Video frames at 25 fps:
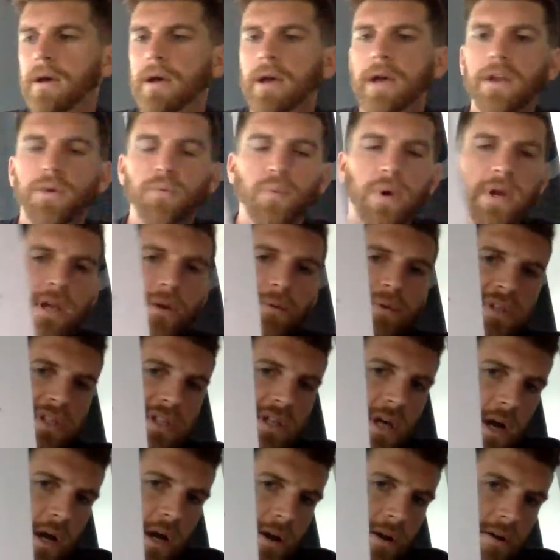And when he was
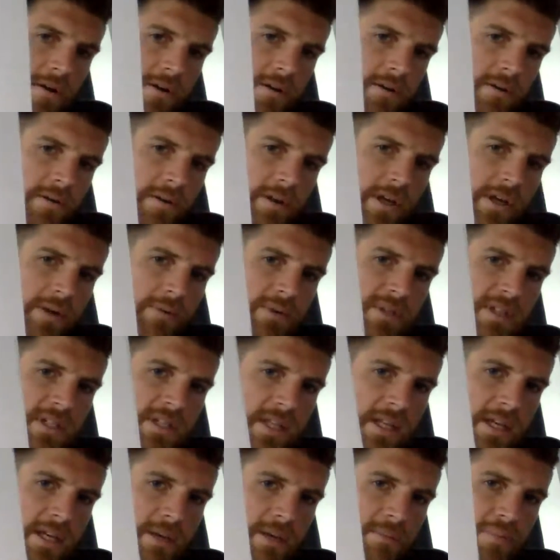tired, he would
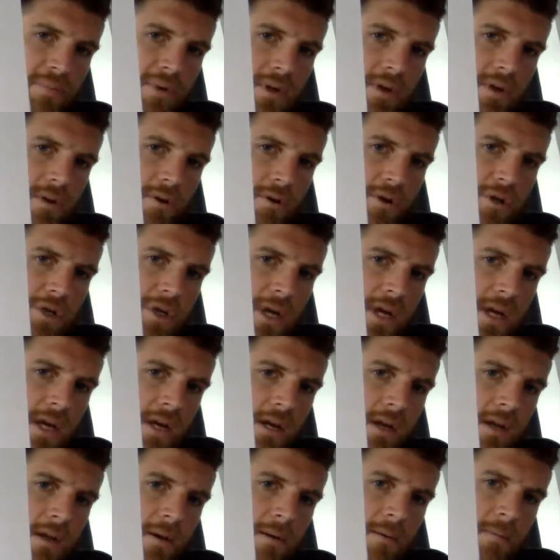sleep in her
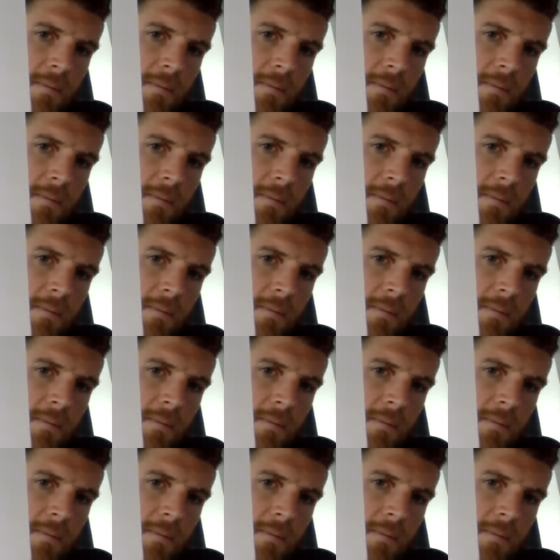shade.